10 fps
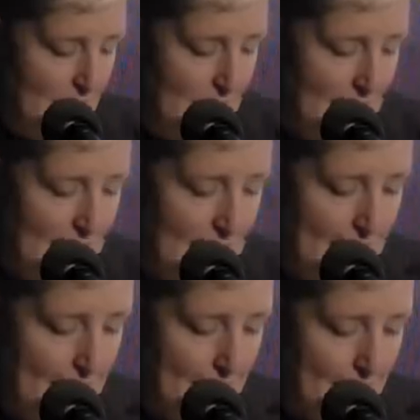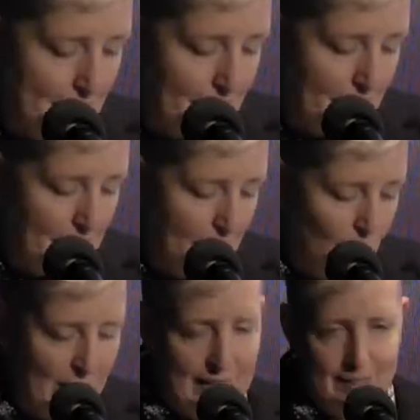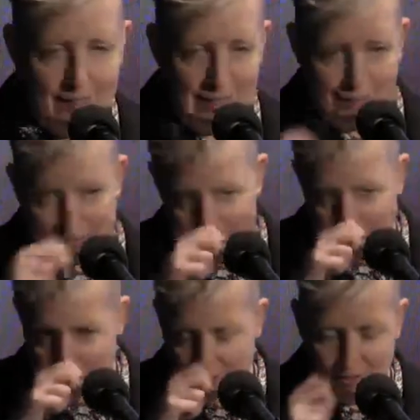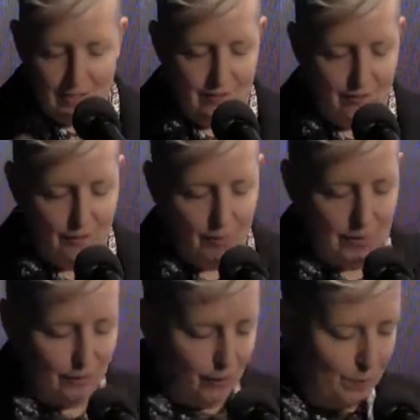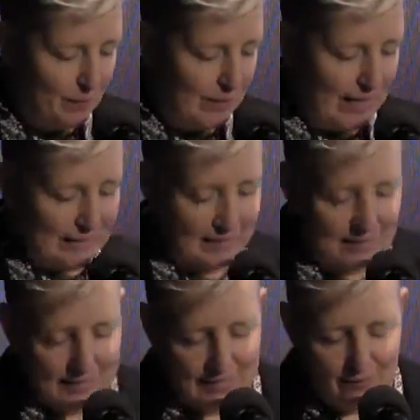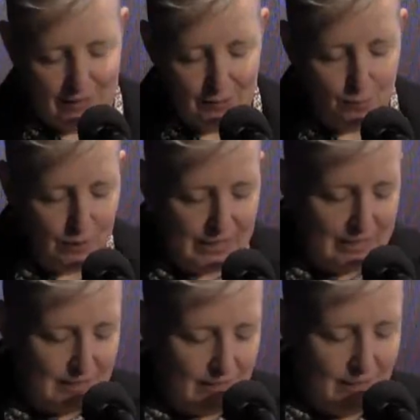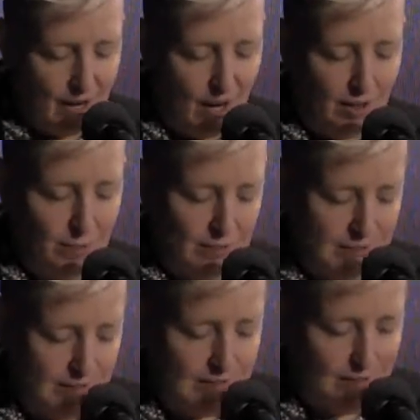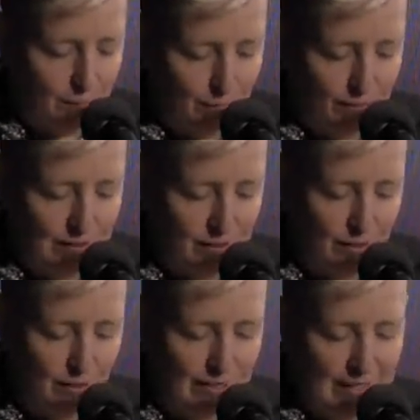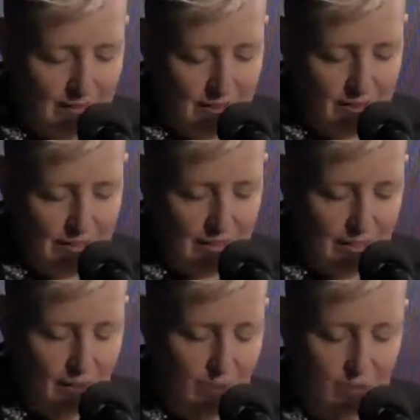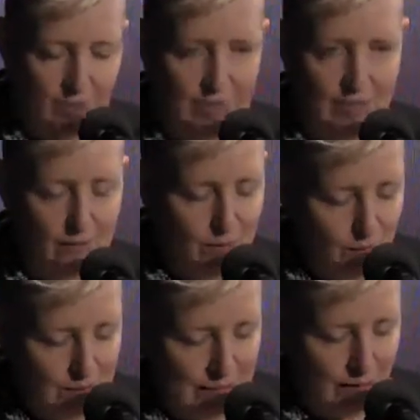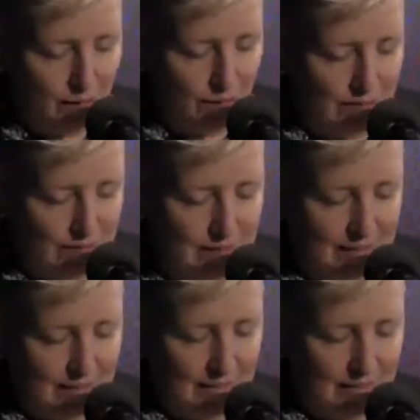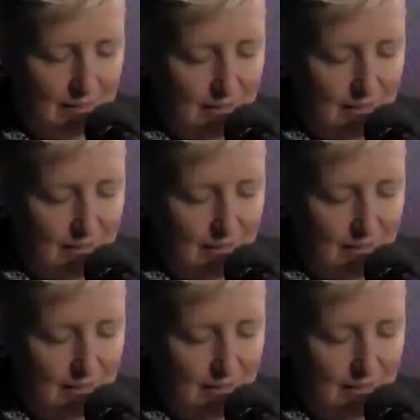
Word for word: Um, all right, let me introduce our wonderful guest this evening. Brigitta Olubas is a professor of English at the University of New South Wales, Sydney.